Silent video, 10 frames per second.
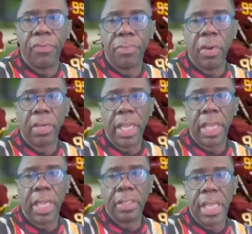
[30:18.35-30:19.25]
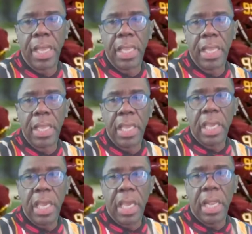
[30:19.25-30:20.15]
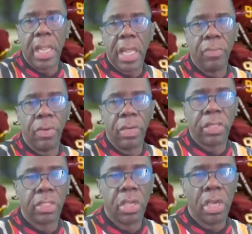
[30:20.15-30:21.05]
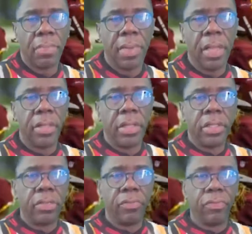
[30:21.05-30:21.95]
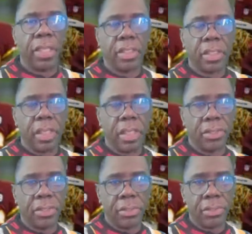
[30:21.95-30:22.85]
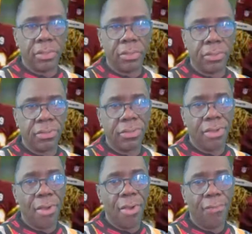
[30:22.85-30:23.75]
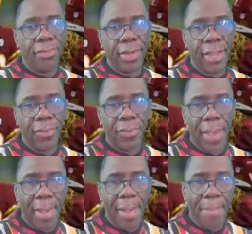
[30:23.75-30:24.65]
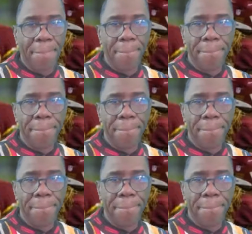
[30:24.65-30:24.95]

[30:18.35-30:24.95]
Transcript: the football game today. And I wanted to talk about the Redskins. And hopefully they'll win.